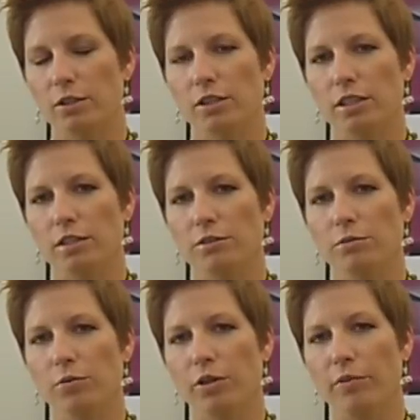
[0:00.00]

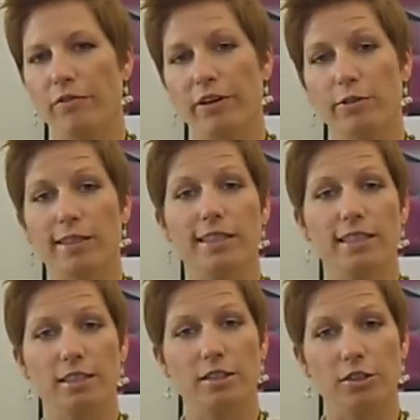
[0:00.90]
it's one of my favorite
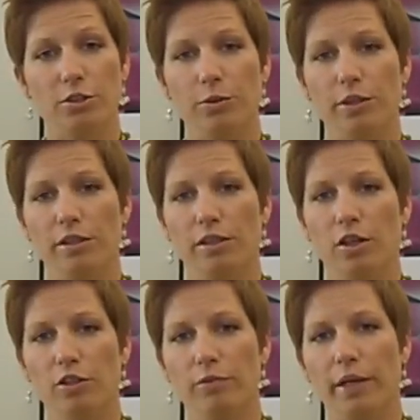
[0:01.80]
things to do in
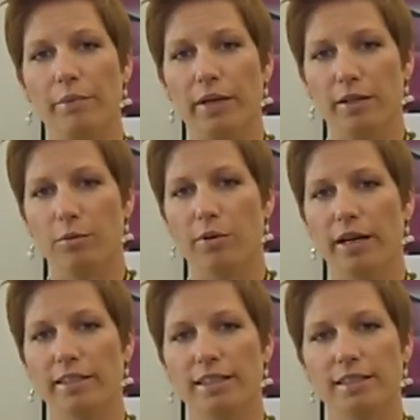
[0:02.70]
all of my medical
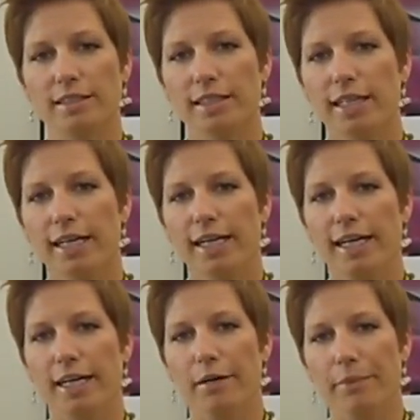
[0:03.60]
practice.
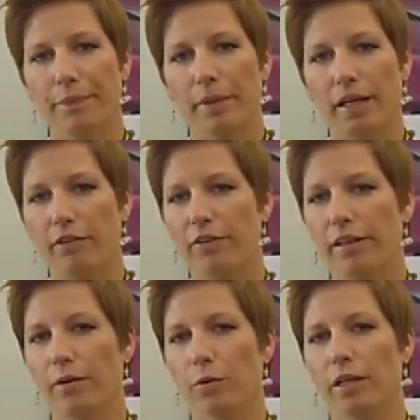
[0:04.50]
And I
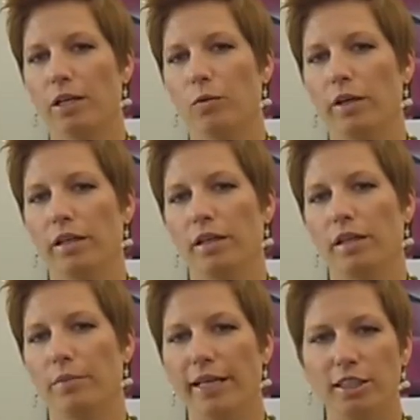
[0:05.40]
find that working with
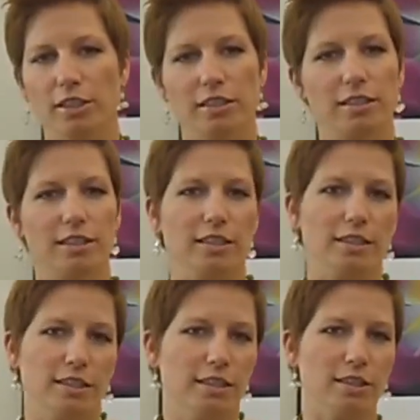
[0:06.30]
the patients
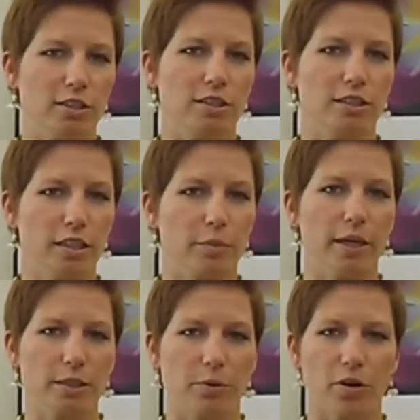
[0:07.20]
is just the
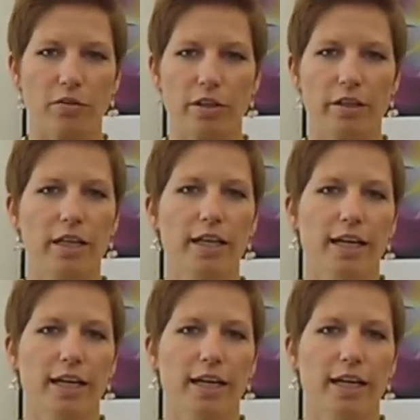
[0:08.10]
best part of it.